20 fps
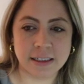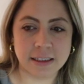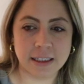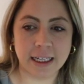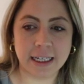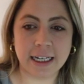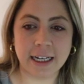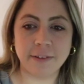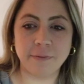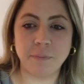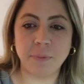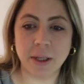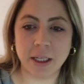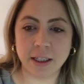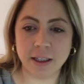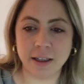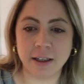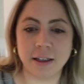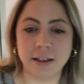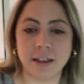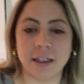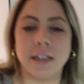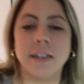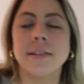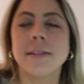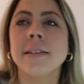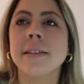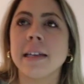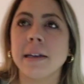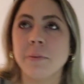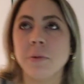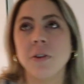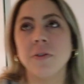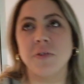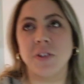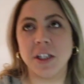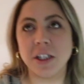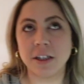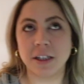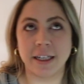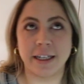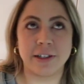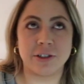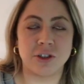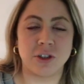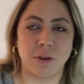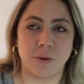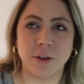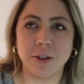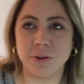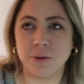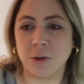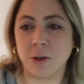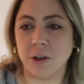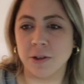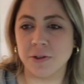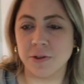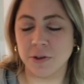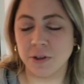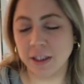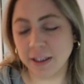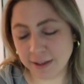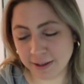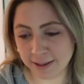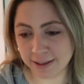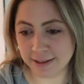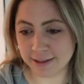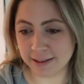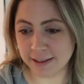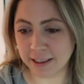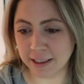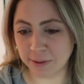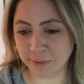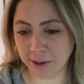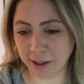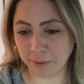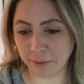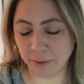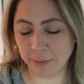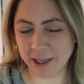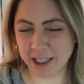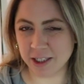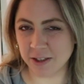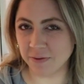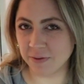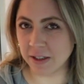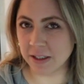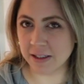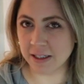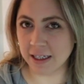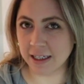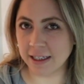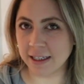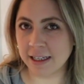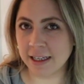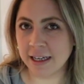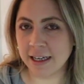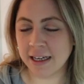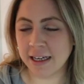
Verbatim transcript: like I've been since I moved here I actually went to a concert in DC when I went back to visit